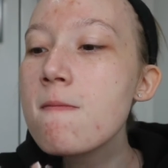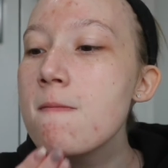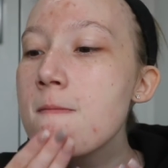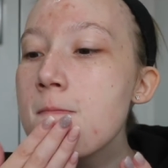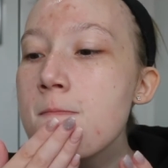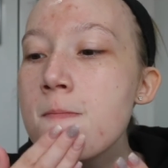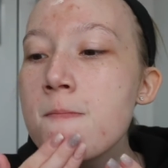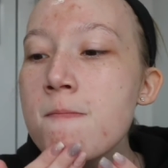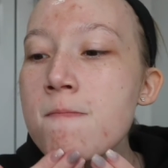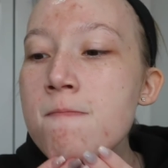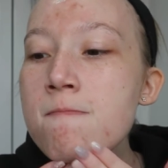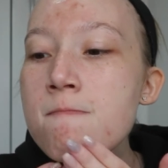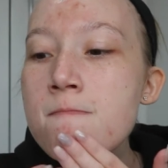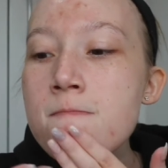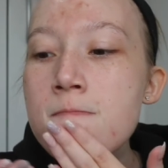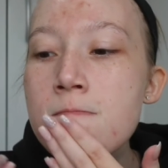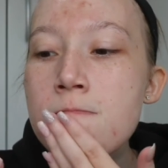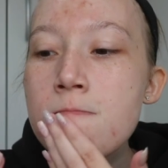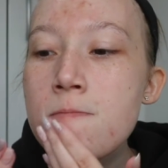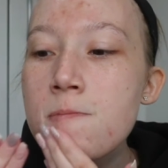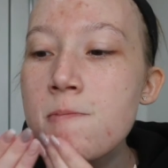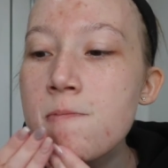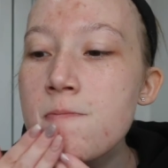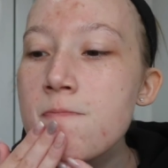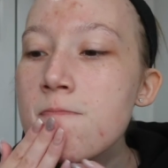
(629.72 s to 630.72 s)

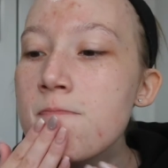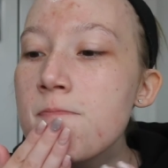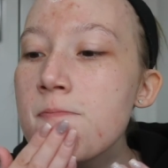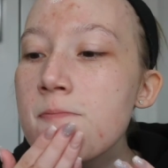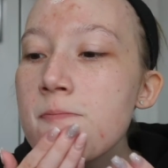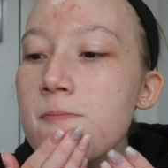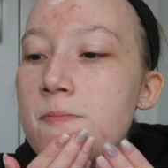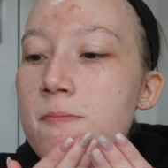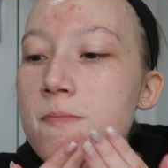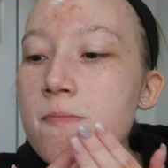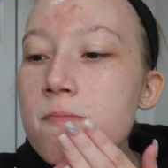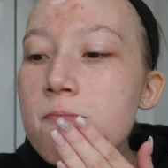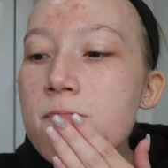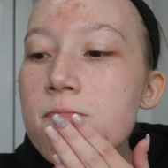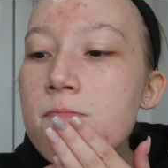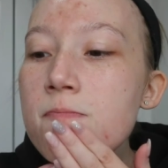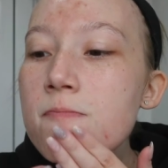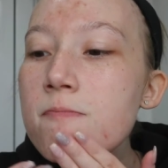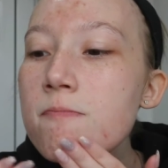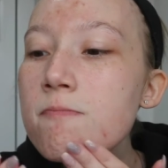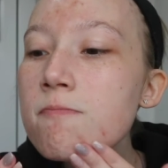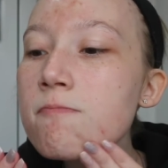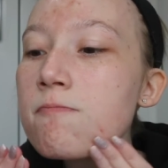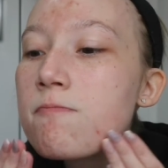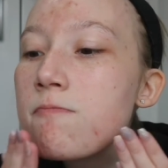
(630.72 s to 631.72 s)

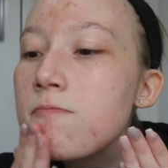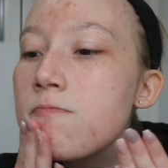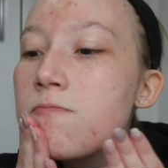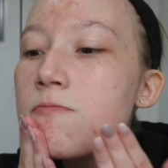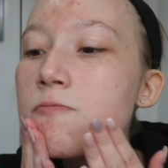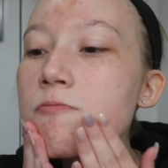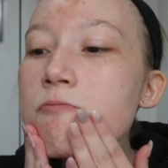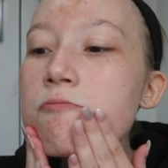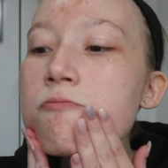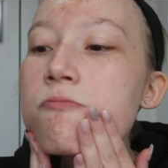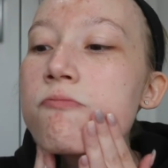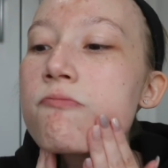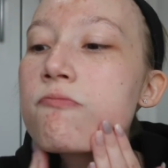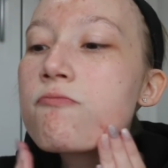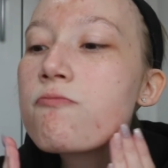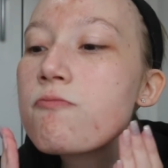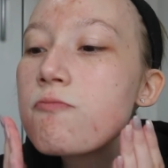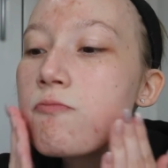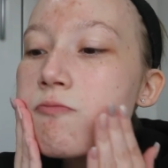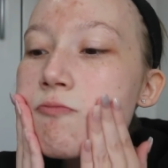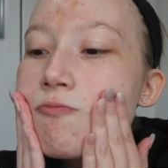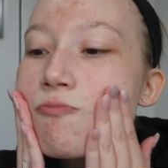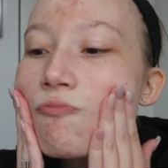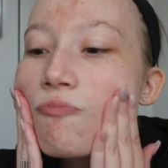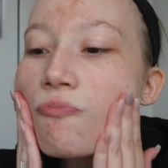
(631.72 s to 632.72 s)

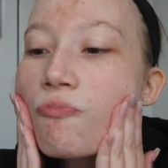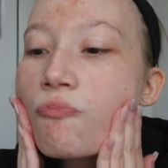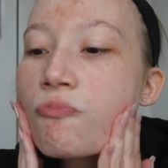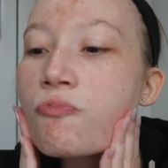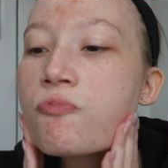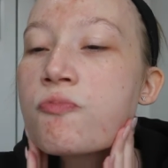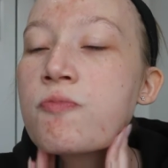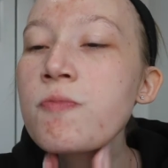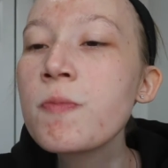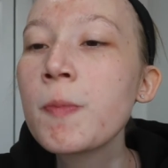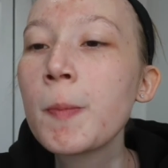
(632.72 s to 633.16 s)
[no speech]